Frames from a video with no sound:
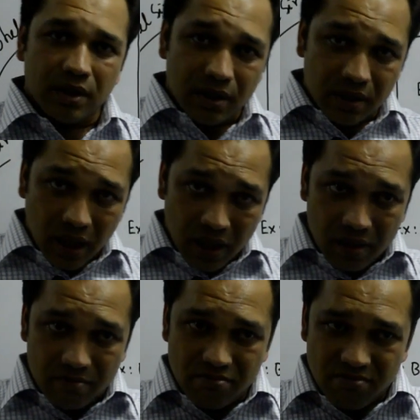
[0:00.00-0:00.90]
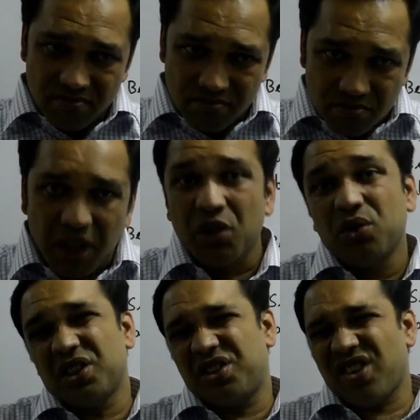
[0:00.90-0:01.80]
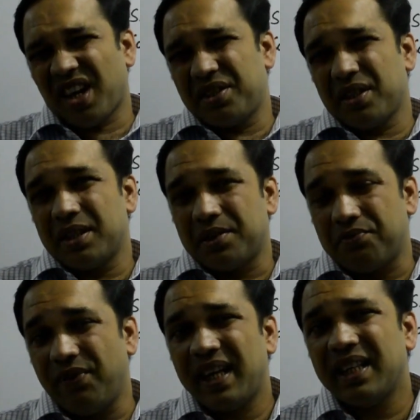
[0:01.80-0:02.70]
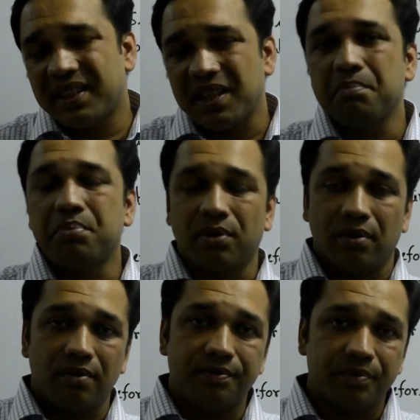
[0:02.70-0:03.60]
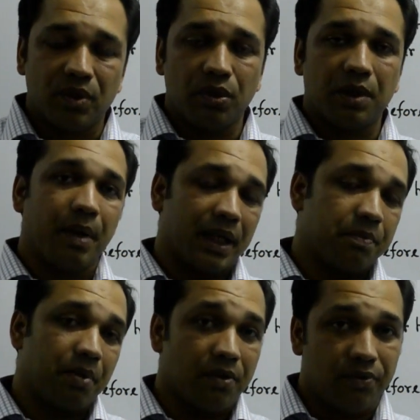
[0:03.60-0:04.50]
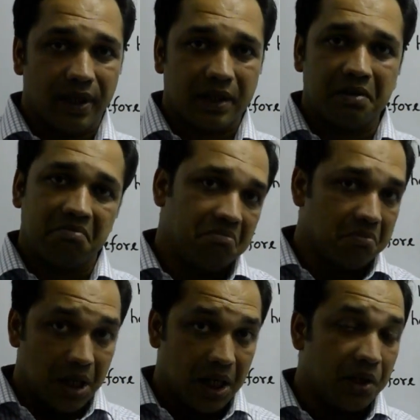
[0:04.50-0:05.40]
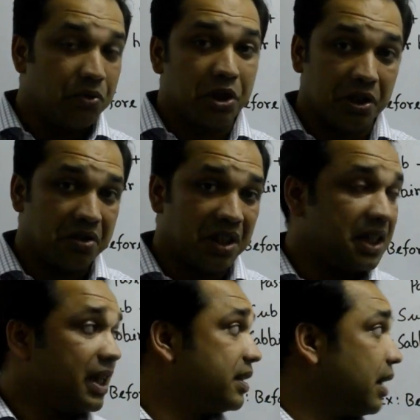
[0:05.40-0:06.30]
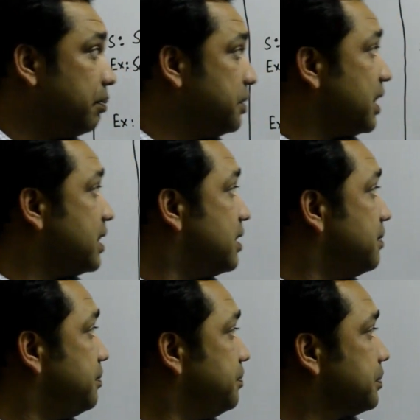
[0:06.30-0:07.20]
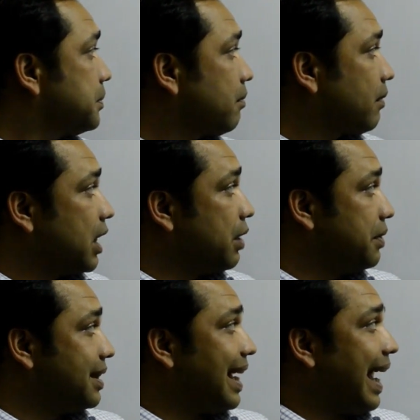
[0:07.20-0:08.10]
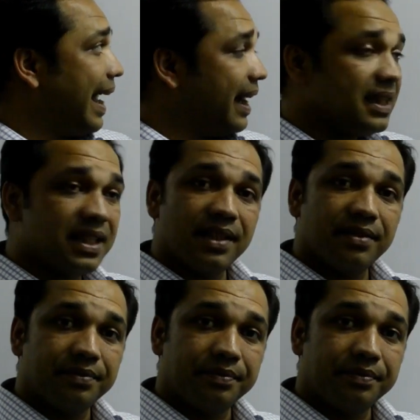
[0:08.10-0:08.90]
the structure is very simple with past perfect. Like, you just need a subject, you need head,